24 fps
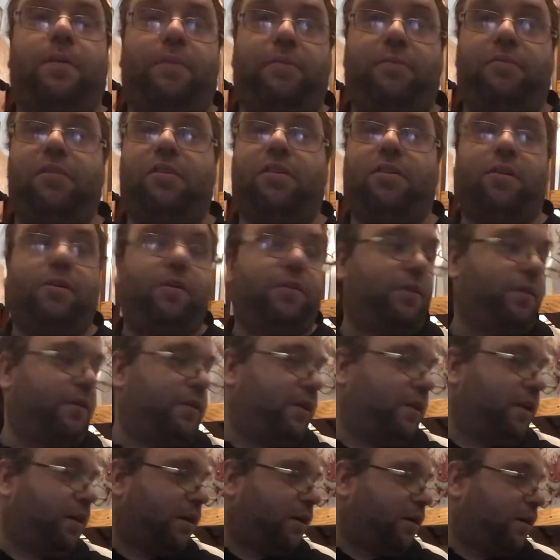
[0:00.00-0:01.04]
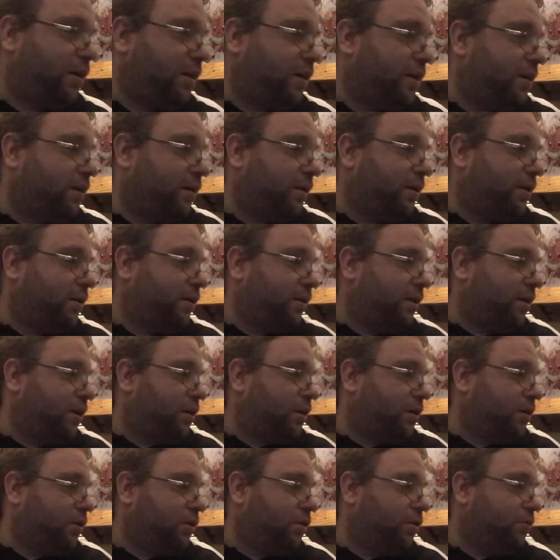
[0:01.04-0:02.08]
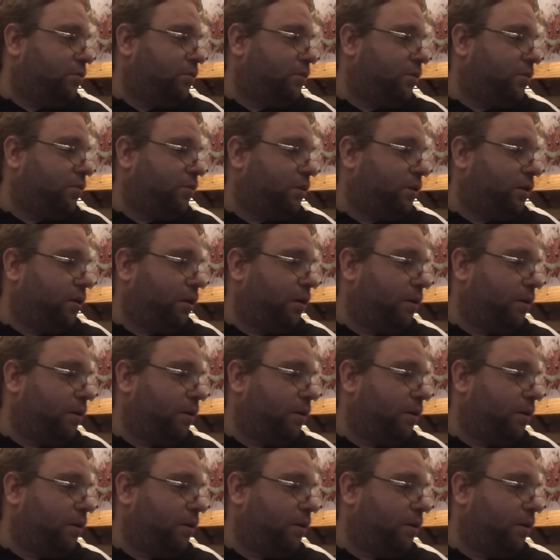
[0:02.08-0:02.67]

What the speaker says: 3 cards of the deck and add a clue token